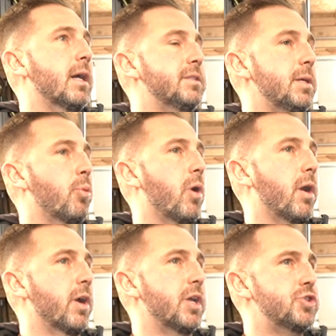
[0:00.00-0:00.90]
deep
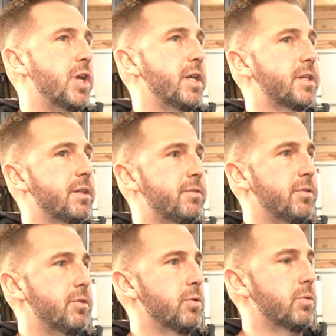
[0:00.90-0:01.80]
water adjacent
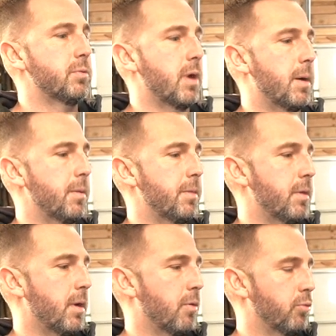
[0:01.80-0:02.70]
to
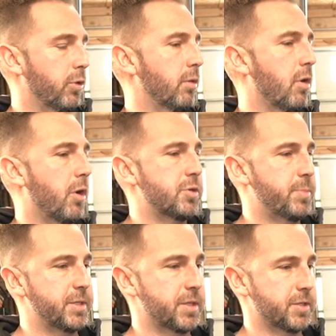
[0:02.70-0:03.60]
a really large
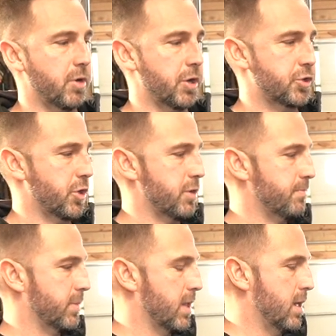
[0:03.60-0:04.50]
piece of structure,
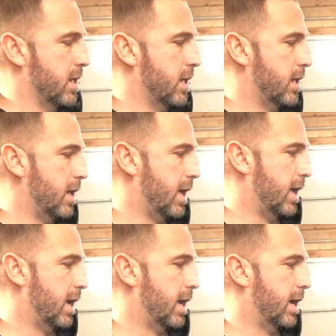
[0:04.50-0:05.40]

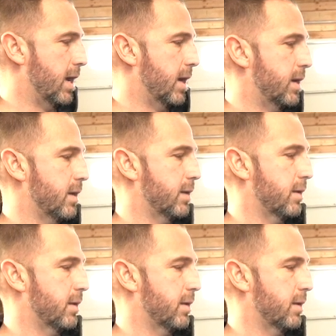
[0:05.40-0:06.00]
and